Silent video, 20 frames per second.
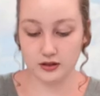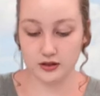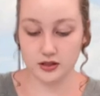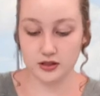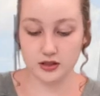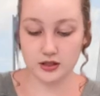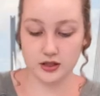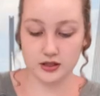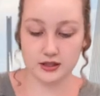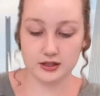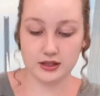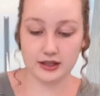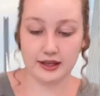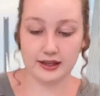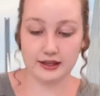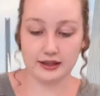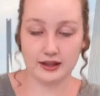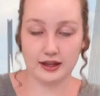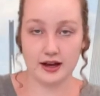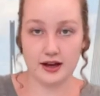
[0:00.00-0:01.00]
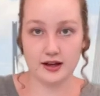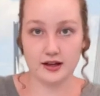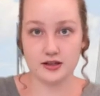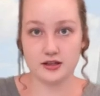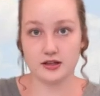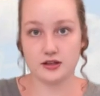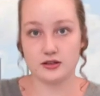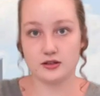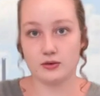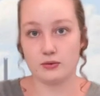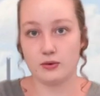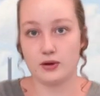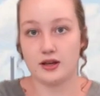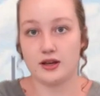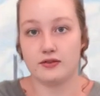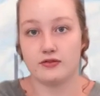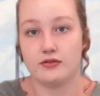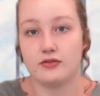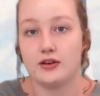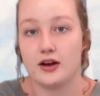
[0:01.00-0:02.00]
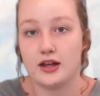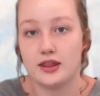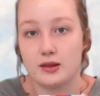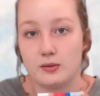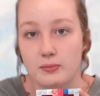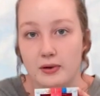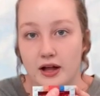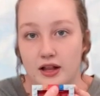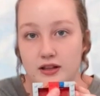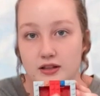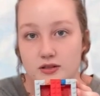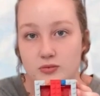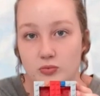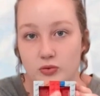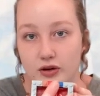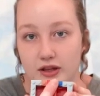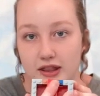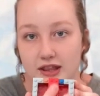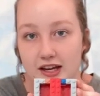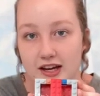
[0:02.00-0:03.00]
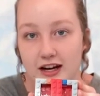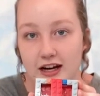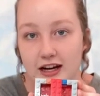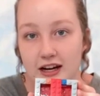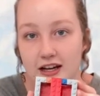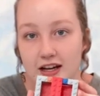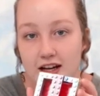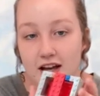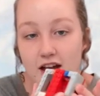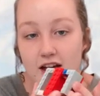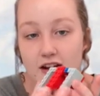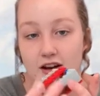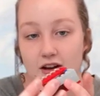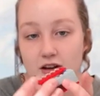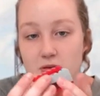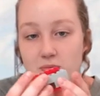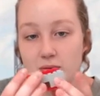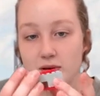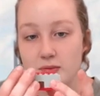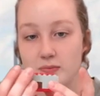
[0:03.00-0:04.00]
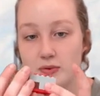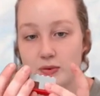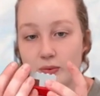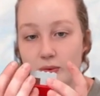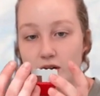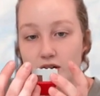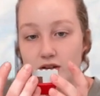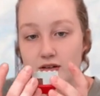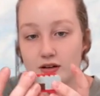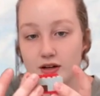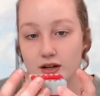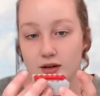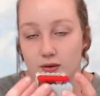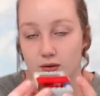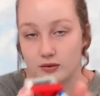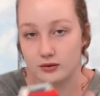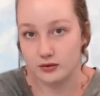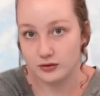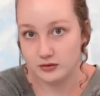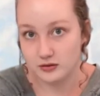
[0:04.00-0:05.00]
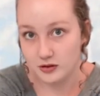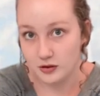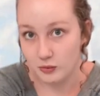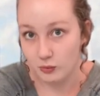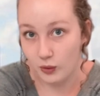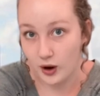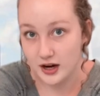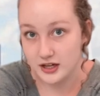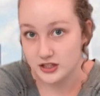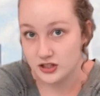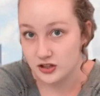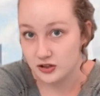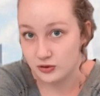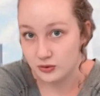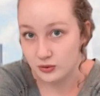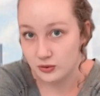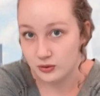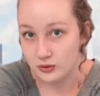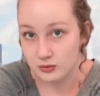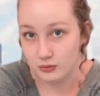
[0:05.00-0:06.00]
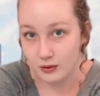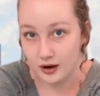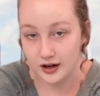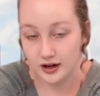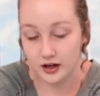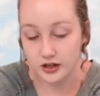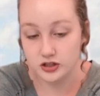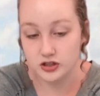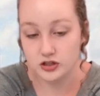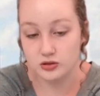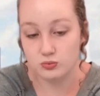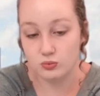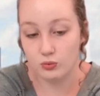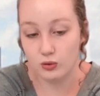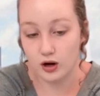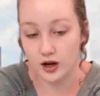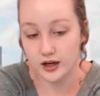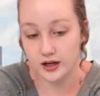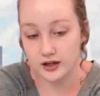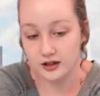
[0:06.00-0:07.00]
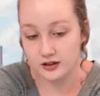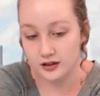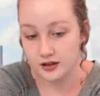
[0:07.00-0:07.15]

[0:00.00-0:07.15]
just like that, so we can find the balance point there. Now you might be wondering, why 2? Why not just 1